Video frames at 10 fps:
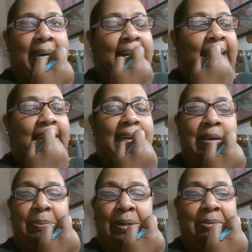I
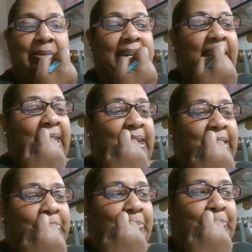have been, I
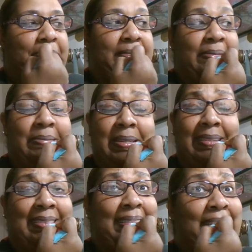have been
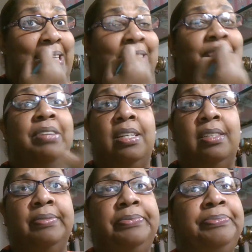
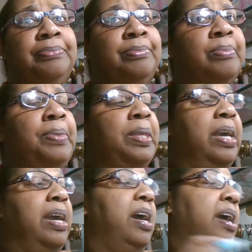receiving
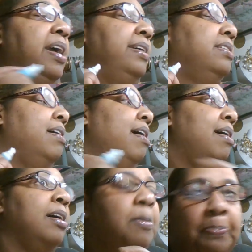a
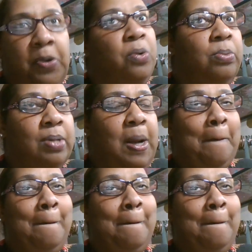couple